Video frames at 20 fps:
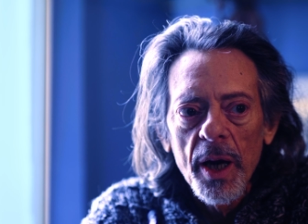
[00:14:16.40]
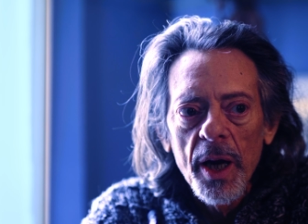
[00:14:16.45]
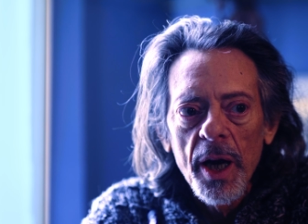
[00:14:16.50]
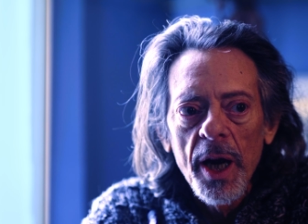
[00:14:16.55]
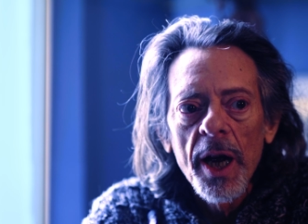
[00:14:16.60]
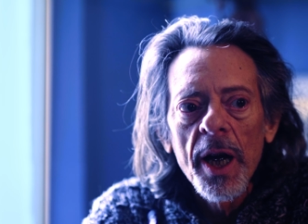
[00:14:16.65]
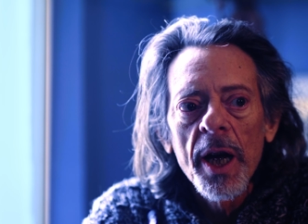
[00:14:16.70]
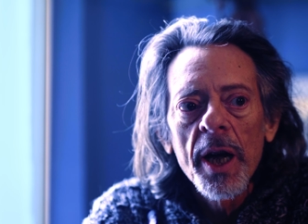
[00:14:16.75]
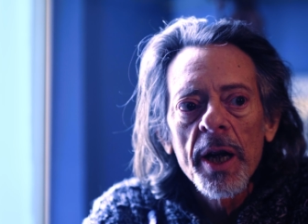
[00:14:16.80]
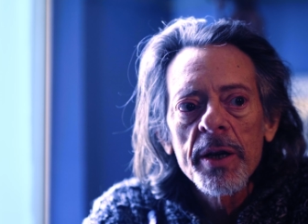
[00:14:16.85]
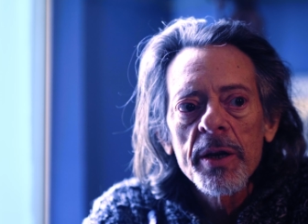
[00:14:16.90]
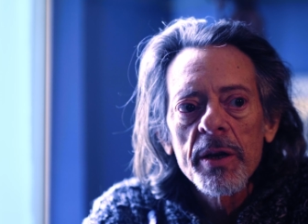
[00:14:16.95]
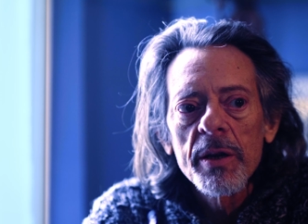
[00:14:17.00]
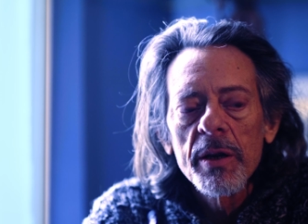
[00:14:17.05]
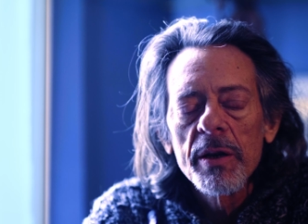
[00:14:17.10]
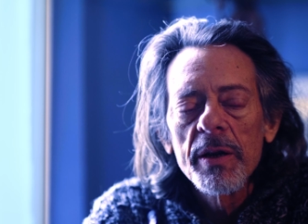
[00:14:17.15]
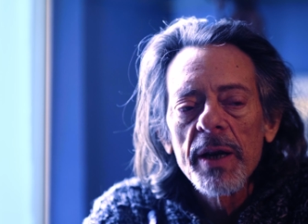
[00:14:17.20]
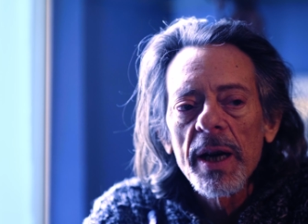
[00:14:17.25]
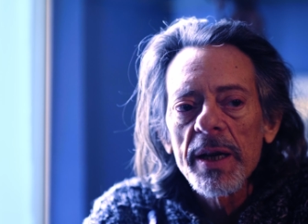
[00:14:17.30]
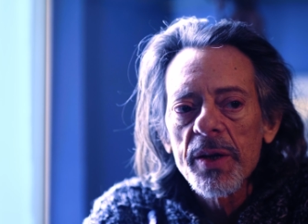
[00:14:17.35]
and
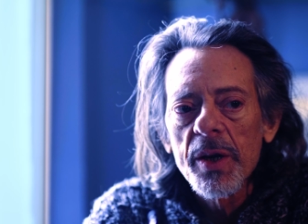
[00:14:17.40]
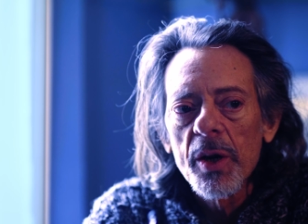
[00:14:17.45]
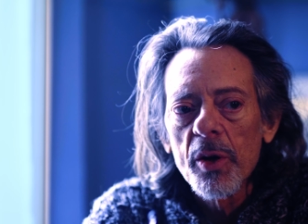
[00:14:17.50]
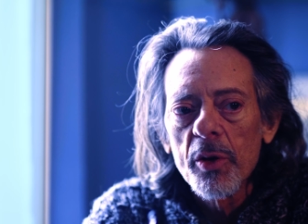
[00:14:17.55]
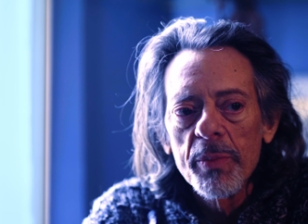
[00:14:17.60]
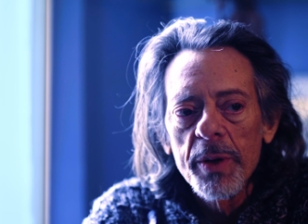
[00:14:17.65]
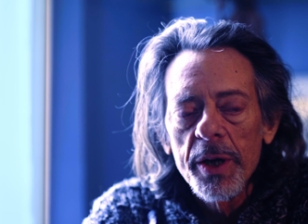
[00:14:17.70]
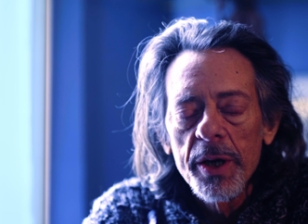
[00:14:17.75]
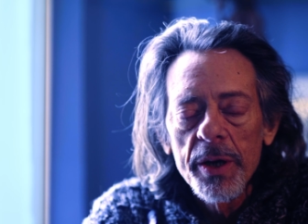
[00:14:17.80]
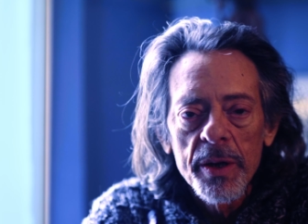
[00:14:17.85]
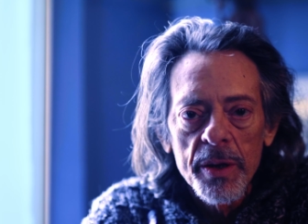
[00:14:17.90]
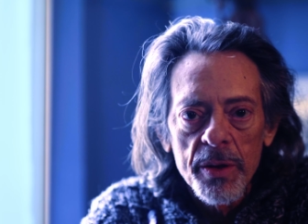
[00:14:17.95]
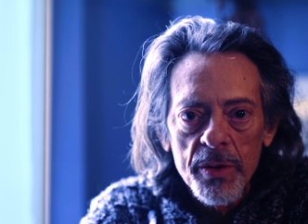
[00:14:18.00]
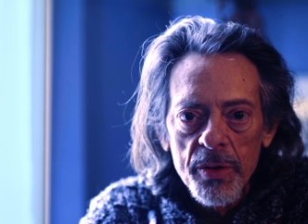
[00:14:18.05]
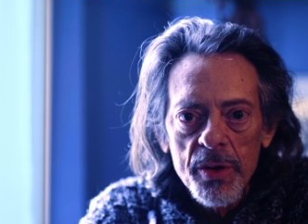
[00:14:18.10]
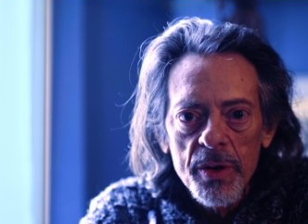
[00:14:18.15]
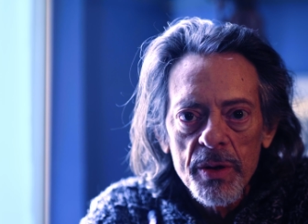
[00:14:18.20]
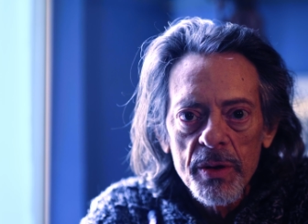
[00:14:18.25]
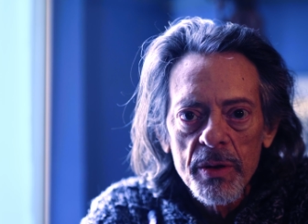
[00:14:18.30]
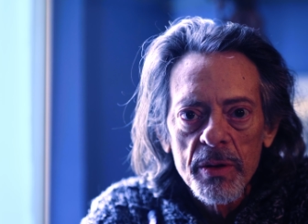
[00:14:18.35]
that's how it
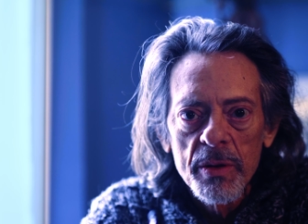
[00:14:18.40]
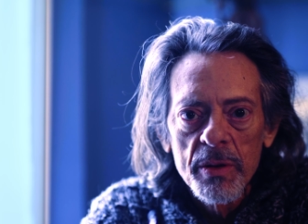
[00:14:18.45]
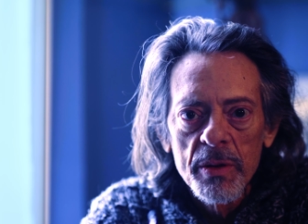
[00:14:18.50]
begins.